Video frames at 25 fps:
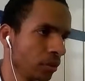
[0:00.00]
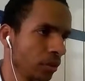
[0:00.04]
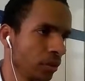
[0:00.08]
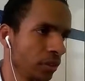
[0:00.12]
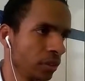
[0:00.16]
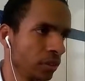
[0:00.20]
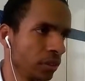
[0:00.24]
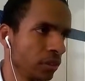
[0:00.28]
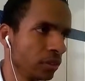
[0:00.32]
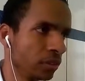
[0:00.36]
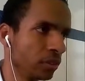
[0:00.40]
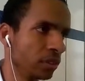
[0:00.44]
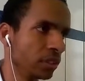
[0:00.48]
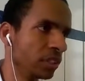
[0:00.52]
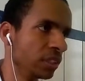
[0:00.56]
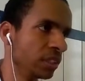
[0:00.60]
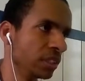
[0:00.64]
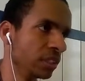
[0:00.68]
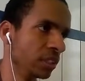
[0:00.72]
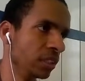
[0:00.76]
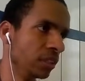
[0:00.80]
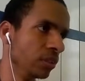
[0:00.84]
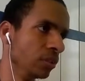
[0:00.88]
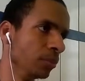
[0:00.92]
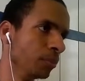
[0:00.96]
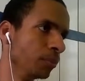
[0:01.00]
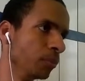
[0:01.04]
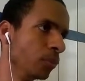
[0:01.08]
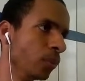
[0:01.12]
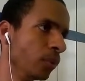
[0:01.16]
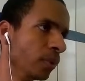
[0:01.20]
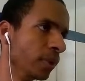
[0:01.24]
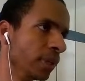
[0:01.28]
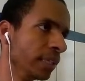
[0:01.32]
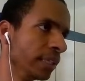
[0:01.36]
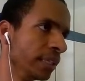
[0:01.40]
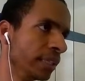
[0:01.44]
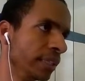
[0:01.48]
So this is loop
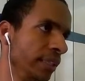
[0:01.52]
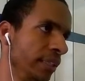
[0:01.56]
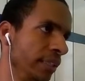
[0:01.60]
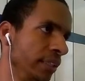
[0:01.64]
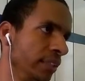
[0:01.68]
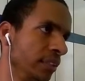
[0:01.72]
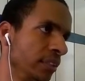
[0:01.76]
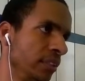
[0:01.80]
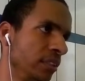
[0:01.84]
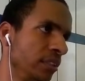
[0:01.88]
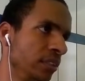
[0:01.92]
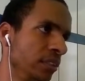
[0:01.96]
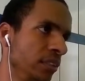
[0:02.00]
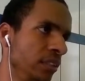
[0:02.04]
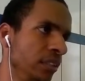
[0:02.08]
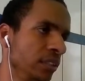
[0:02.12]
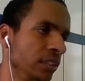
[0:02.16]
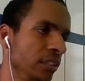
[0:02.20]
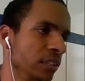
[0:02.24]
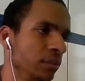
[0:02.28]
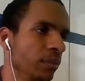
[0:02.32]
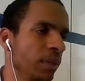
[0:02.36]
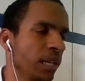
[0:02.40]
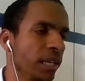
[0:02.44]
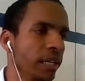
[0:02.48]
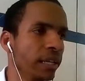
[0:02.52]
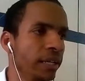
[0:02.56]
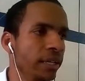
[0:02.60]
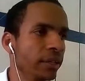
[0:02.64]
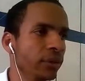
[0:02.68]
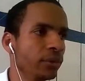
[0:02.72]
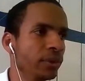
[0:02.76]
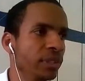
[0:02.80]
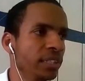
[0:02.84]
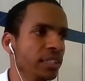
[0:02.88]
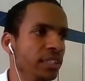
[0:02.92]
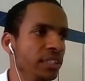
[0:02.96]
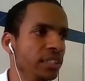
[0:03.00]
1 and this is my
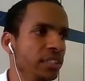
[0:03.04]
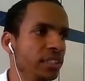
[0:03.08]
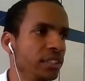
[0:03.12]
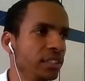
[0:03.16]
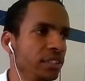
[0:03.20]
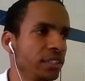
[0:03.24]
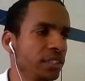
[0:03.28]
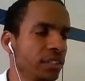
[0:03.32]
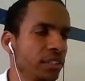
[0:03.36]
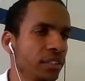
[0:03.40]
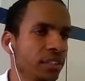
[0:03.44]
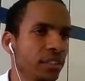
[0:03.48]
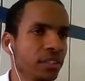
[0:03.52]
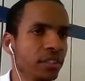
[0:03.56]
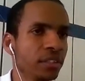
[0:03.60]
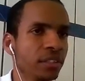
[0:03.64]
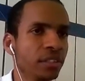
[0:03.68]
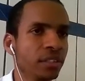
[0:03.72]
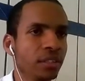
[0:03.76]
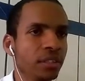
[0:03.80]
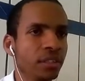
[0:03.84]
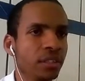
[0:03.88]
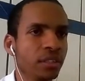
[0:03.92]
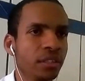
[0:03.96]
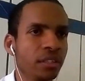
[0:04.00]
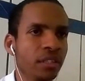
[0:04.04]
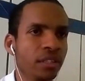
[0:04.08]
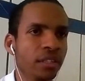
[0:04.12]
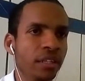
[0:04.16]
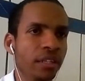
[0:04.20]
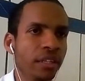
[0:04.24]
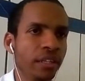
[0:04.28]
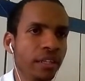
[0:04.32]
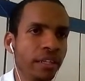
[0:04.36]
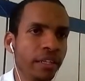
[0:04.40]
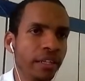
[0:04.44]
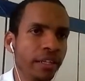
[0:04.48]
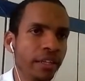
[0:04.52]
language,
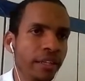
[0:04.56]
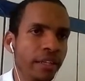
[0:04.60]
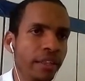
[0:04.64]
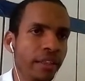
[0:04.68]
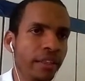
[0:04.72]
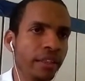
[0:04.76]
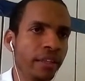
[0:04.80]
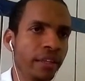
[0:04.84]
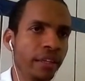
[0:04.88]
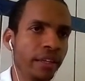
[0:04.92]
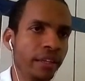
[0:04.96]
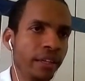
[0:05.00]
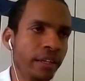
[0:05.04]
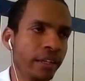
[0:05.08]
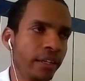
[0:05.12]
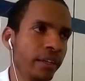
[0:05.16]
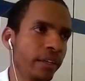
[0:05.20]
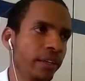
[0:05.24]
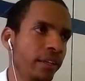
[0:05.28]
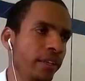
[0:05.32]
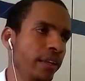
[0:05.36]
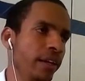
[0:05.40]
and then